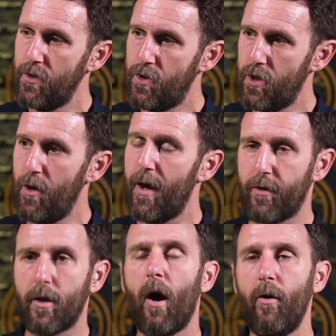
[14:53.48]
do you have
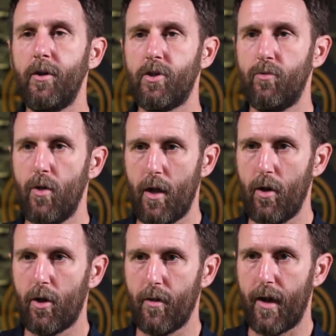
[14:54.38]
the courage to really
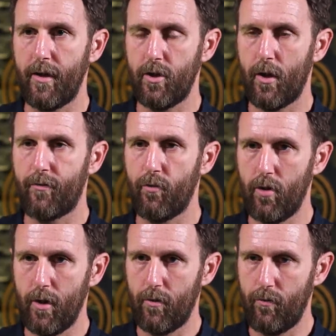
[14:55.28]
look at that? Do you have the
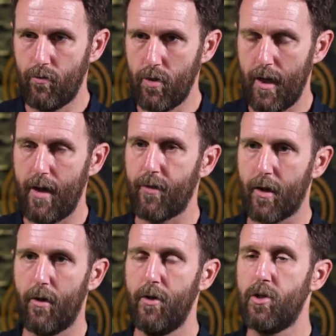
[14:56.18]
re really have the
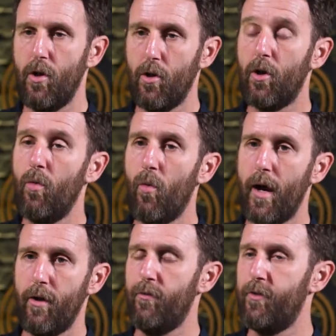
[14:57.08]
courage to look at
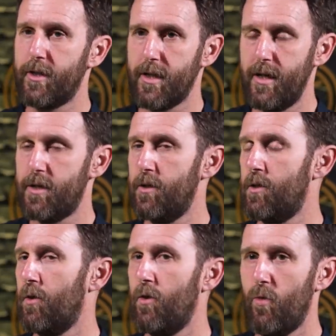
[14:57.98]
where you're fixated,
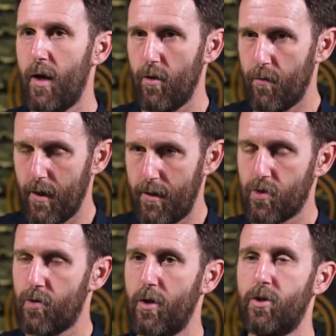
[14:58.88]
to look at where your belief
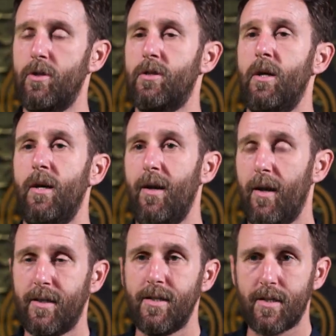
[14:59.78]
structures? Like,
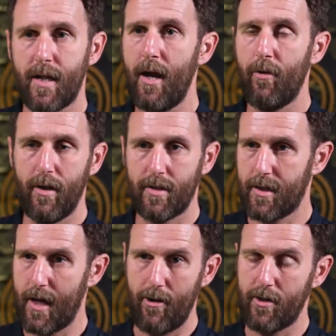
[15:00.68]
Because it's scary. It's
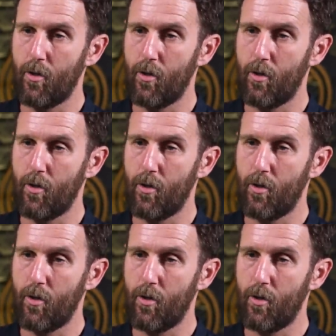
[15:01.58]
scary to